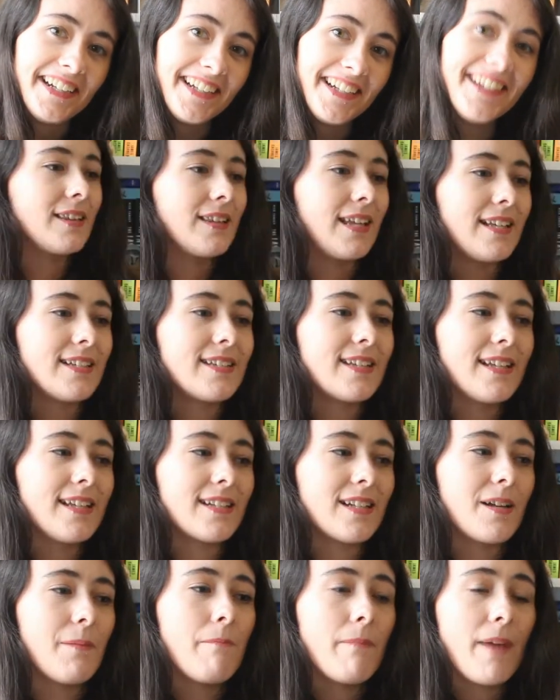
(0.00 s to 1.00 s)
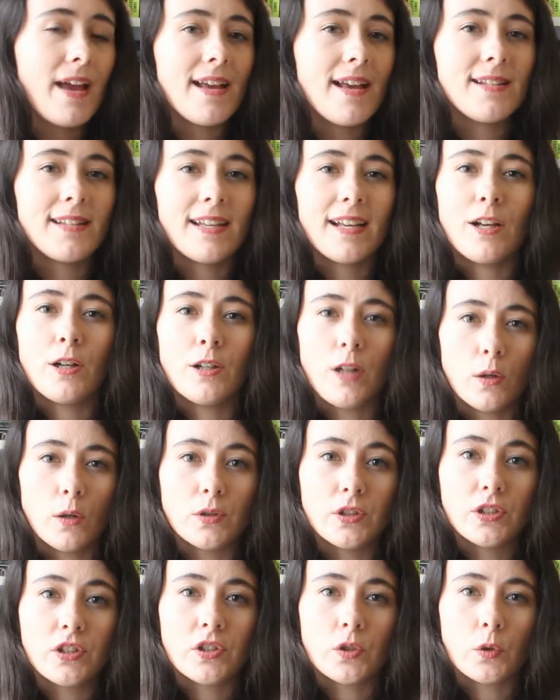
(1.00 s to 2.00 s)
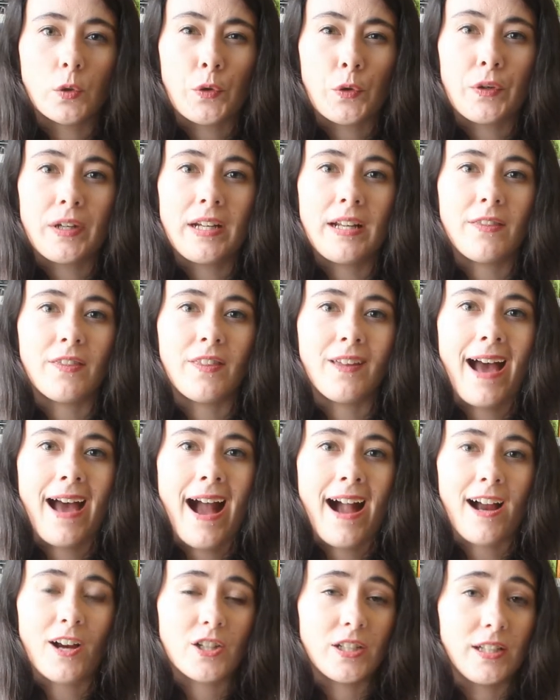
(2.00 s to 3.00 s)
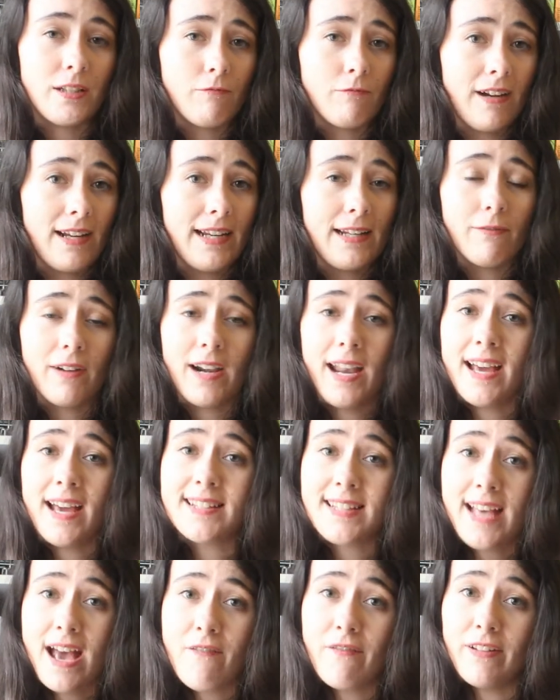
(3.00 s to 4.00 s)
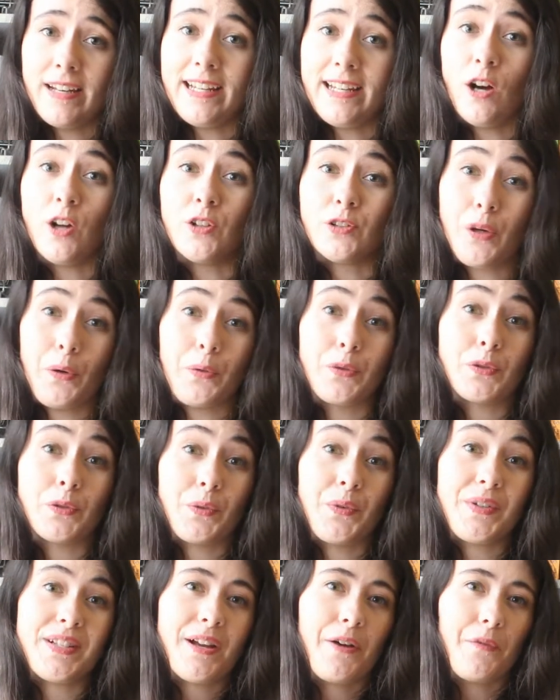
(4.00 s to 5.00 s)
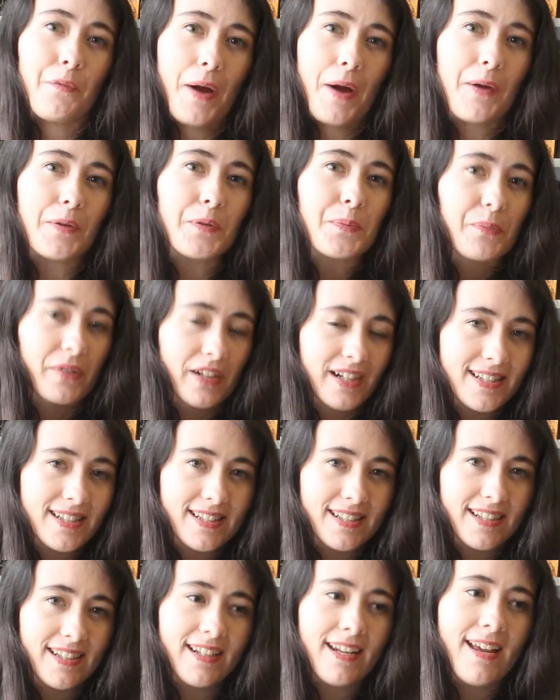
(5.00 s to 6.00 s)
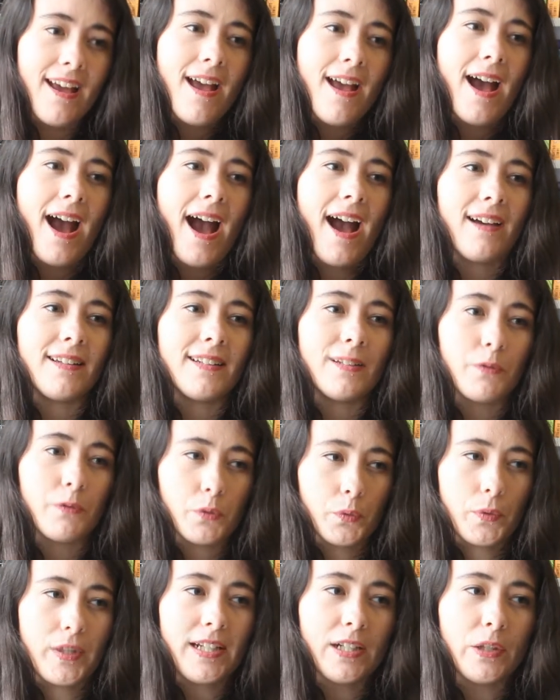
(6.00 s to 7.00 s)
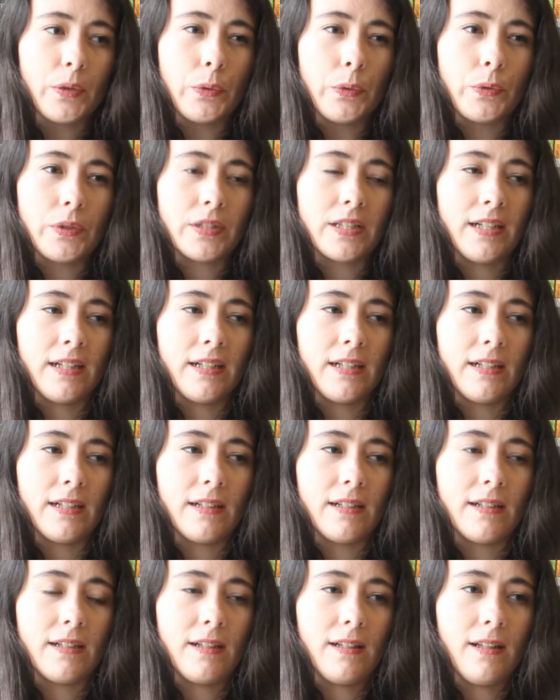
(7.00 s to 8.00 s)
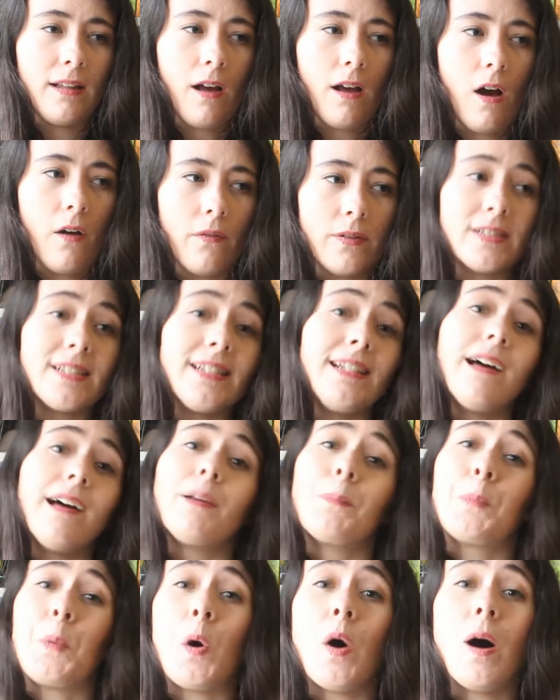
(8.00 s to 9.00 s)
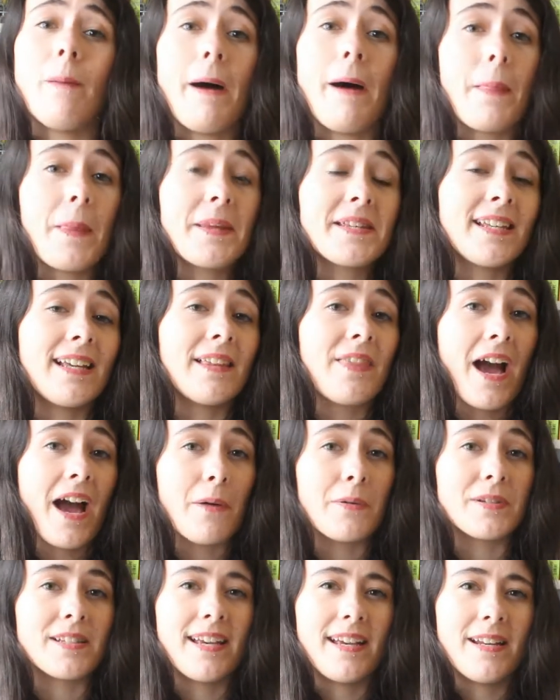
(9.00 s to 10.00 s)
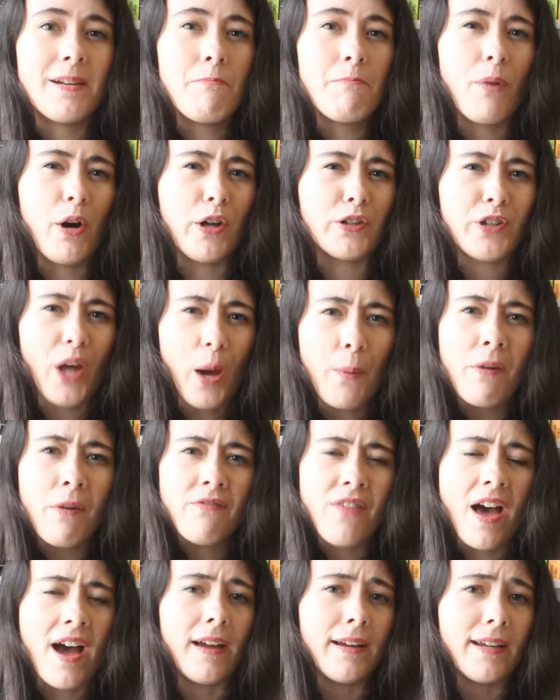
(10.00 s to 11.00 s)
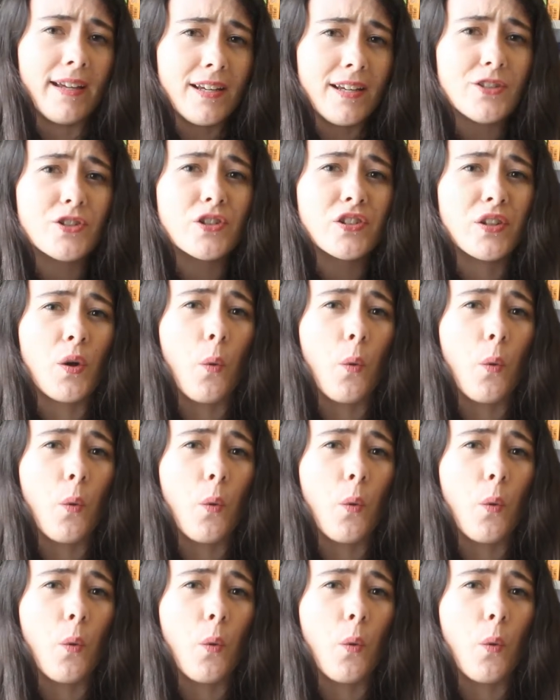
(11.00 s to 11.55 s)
This is an amazing ghost story that actually really relies heavily on ghost stories around Preston, and it was really cool to obviously learn more about the city that I was in, but on top of that it is just a